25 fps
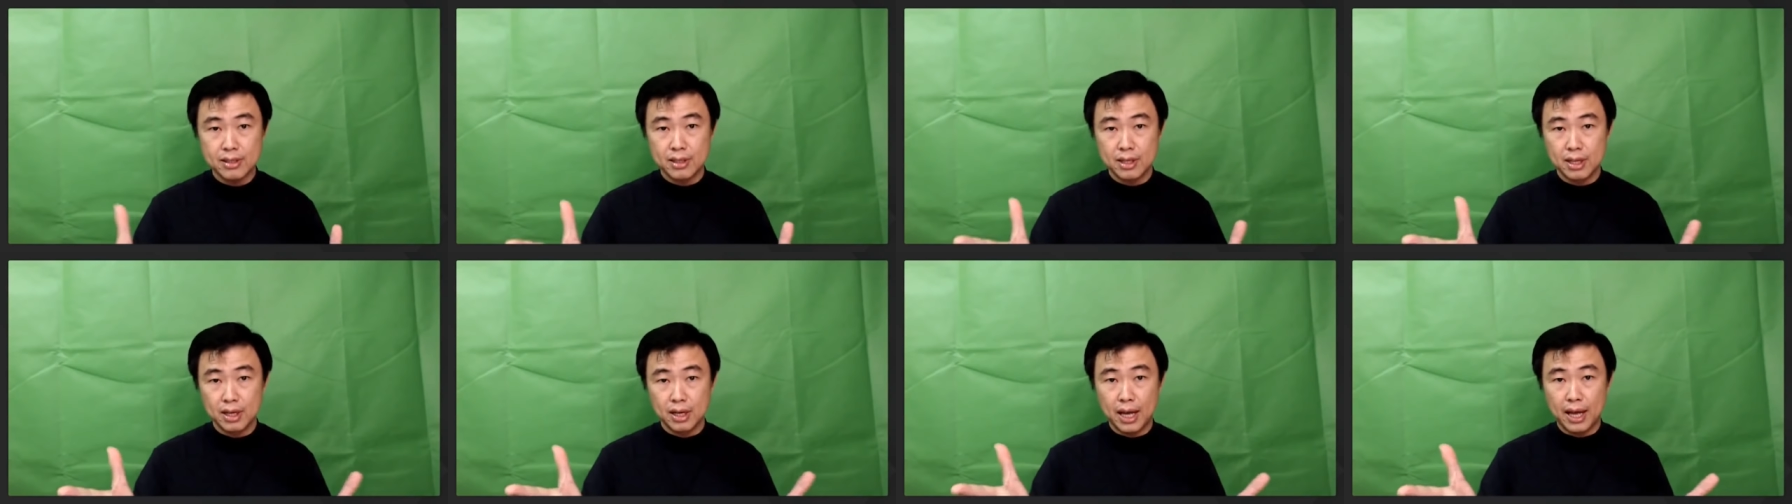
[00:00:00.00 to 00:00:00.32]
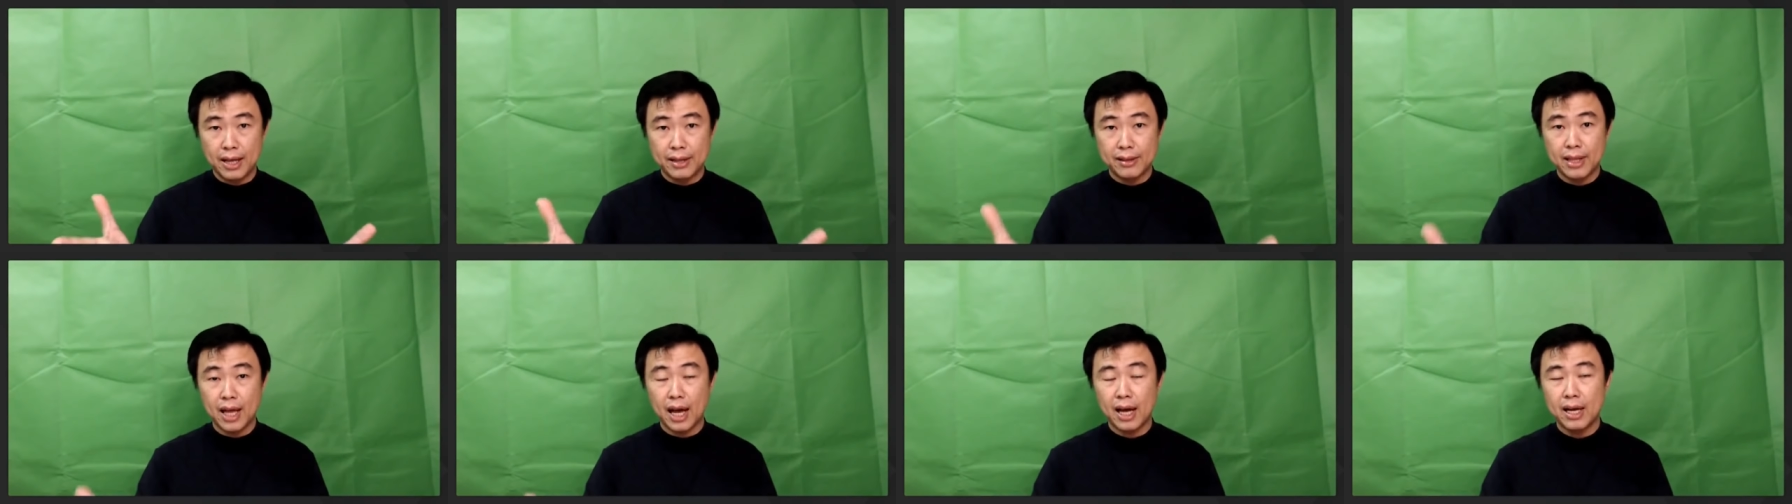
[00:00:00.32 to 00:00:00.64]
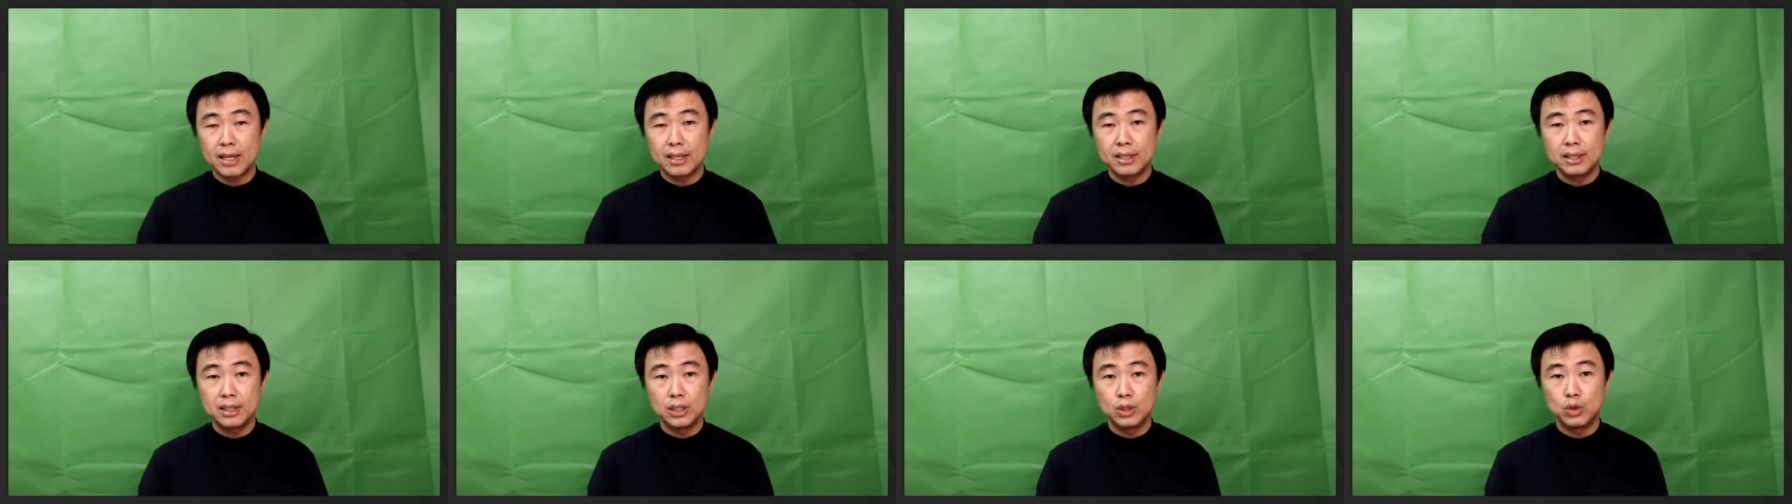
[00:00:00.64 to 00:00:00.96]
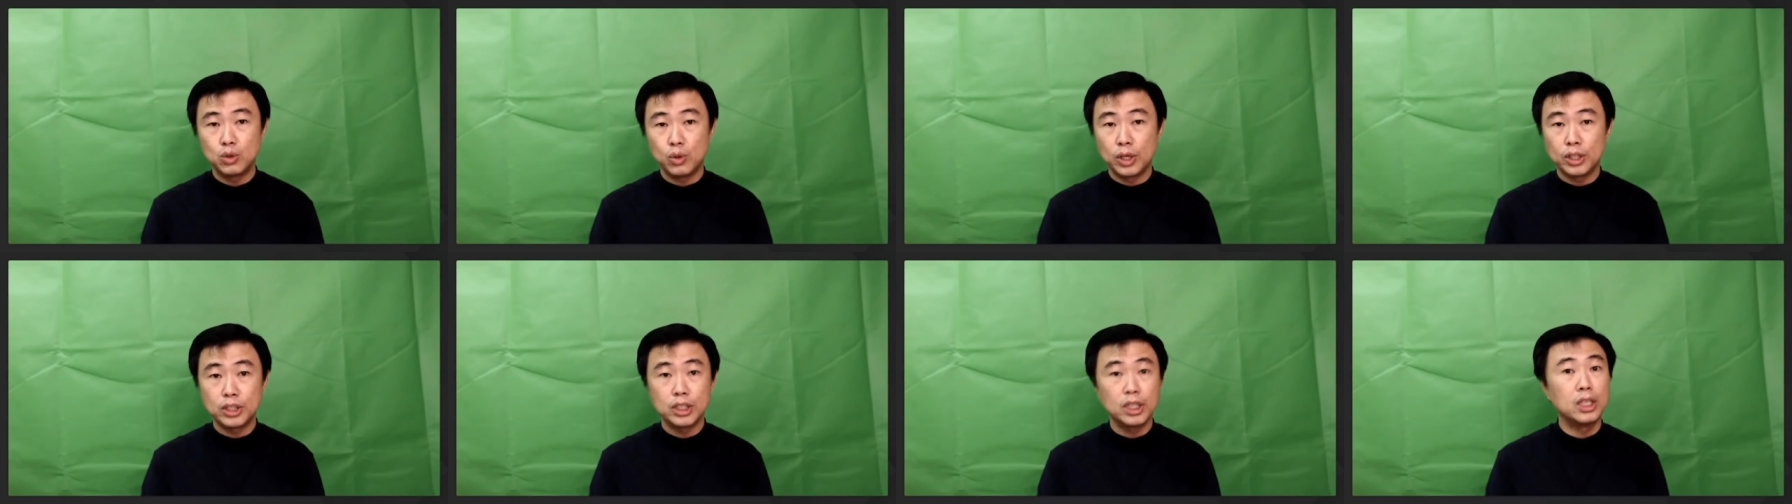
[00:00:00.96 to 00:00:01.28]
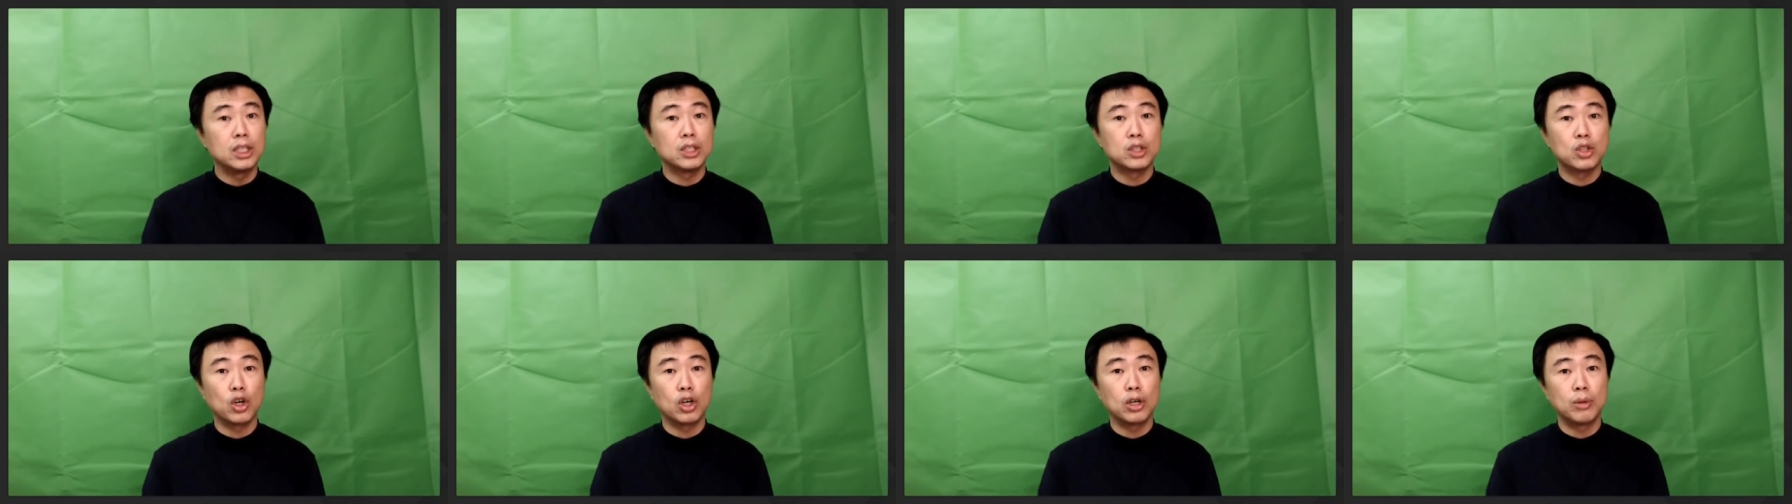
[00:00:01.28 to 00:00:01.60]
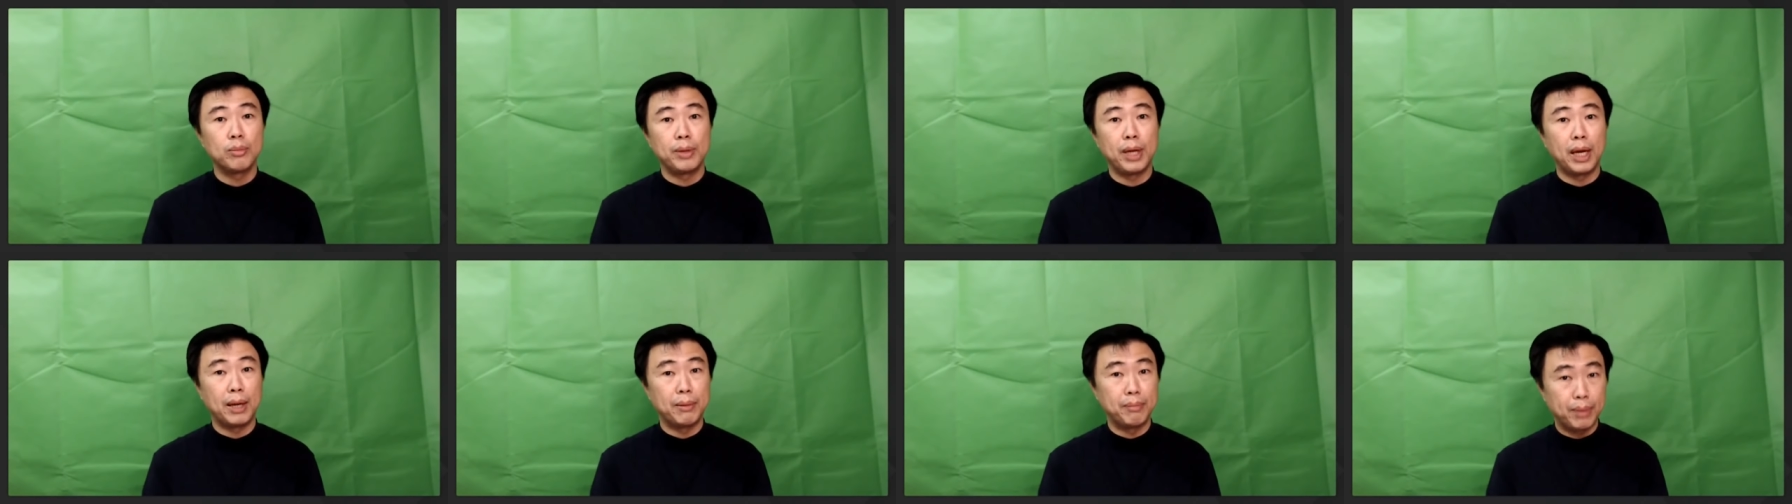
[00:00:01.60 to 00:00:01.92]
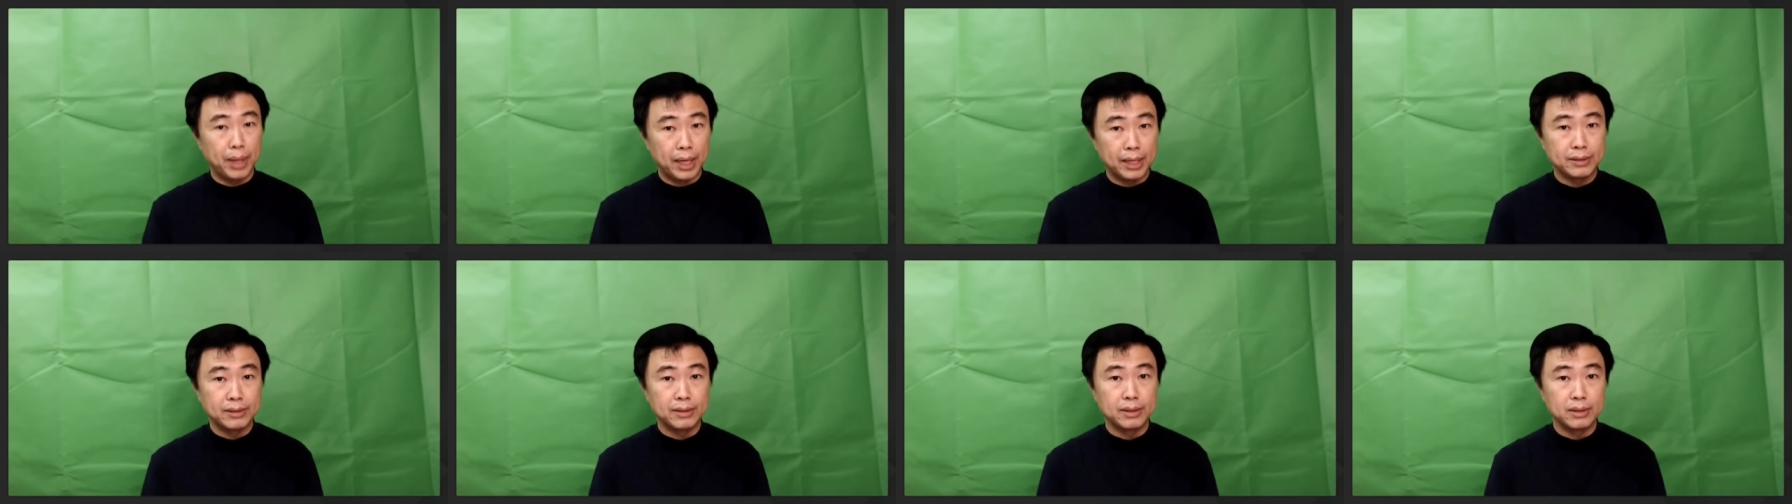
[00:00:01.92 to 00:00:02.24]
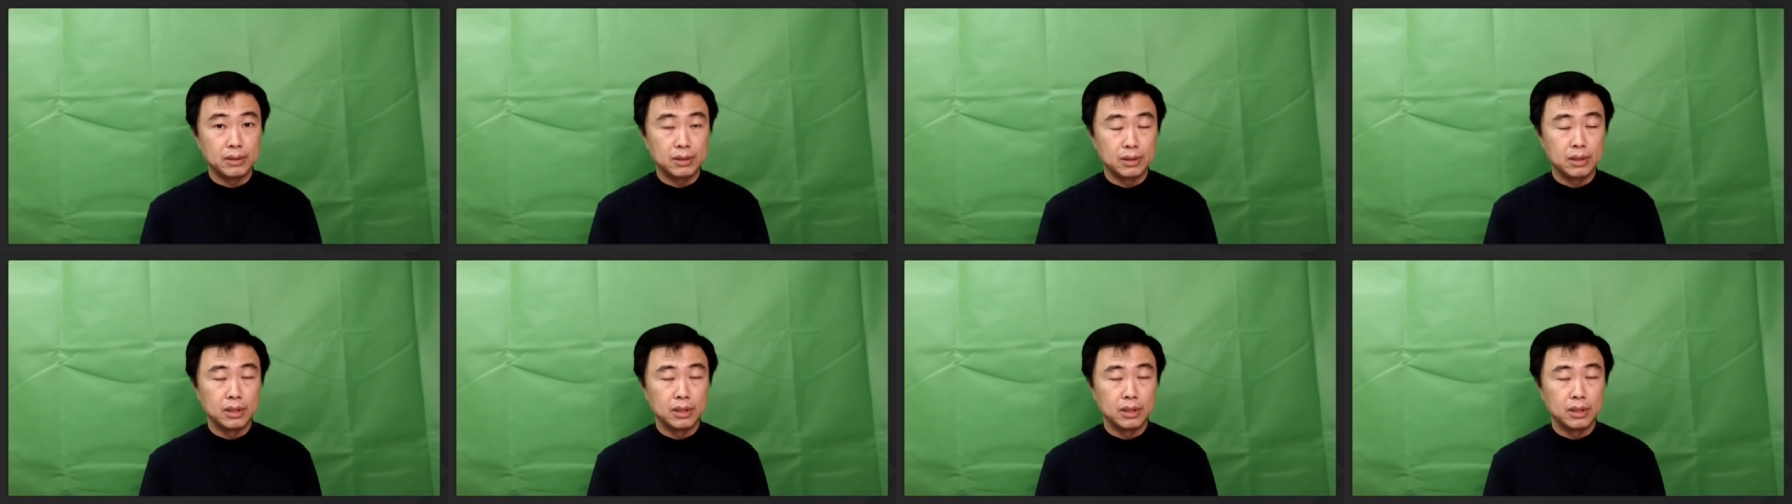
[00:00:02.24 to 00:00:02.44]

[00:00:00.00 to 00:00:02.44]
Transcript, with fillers: the entire situation, it's going to be unpleasant.